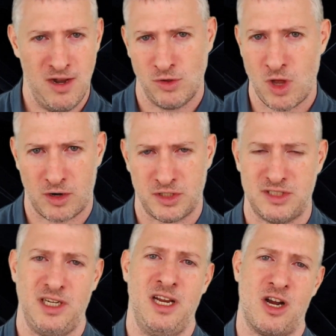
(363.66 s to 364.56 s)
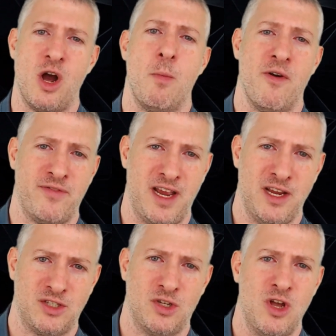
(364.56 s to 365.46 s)
billion in a couple of
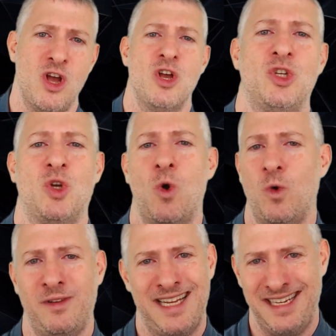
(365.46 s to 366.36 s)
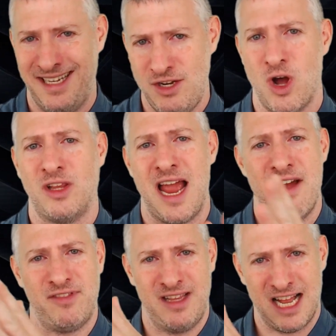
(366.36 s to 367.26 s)
days. So they did not
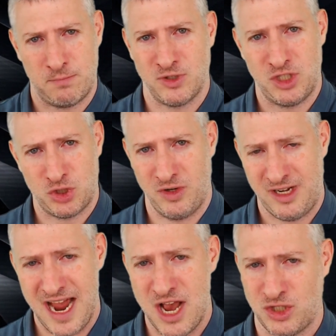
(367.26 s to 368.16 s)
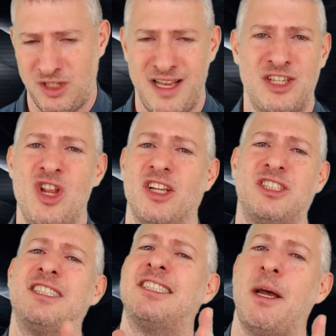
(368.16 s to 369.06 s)
have that position in cash. That's not
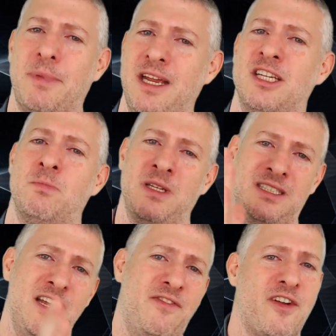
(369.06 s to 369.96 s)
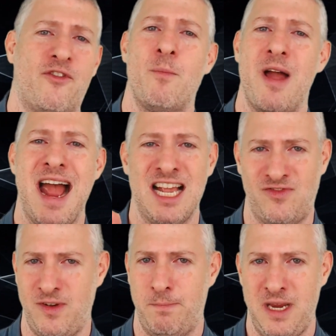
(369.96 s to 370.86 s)
something specific from
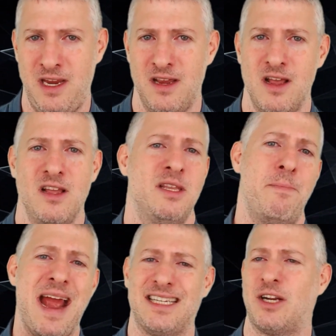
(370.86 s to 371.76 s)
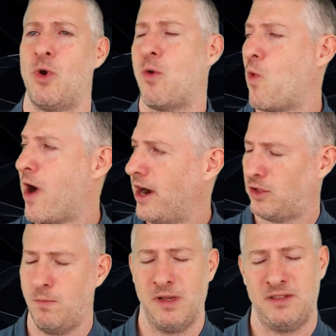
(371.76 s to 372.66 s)
SVB. The banks are
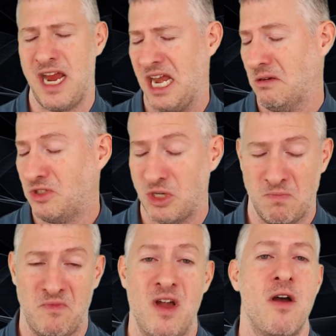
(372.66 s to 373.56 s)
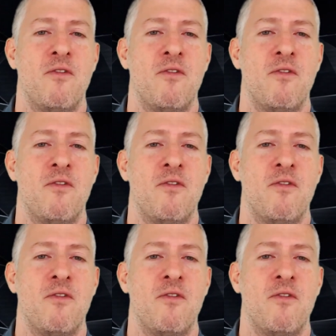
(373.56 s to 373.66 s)
required to maintain some